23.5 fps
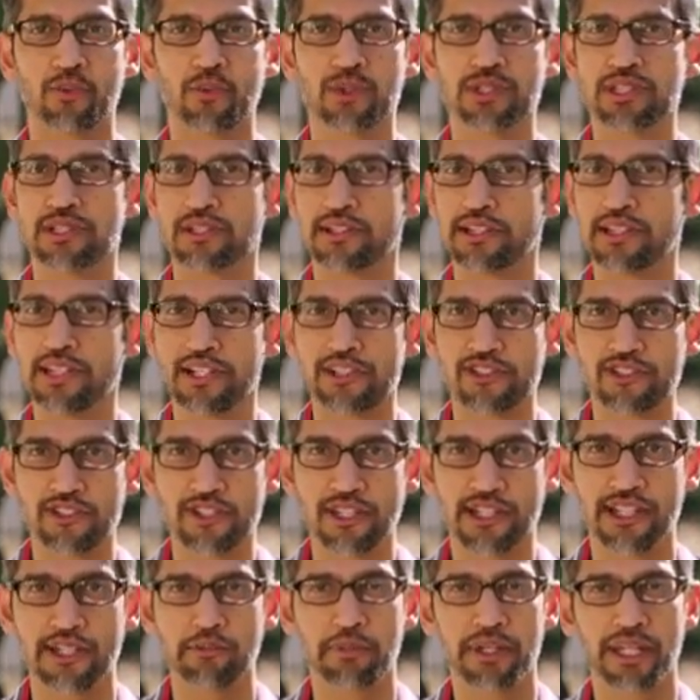was
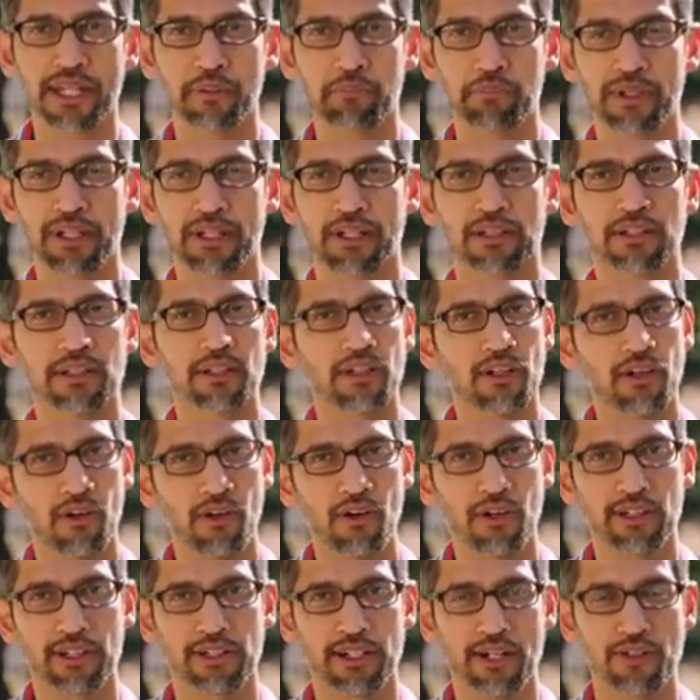literally being built
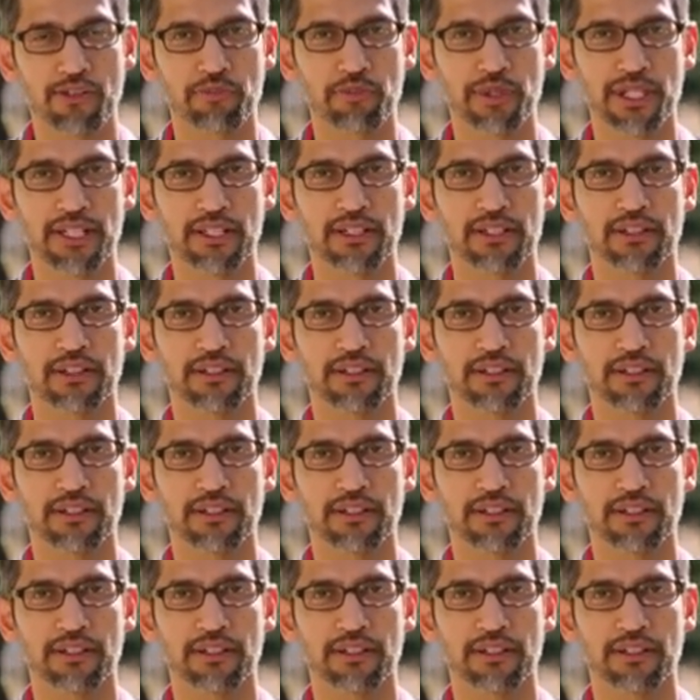all around me.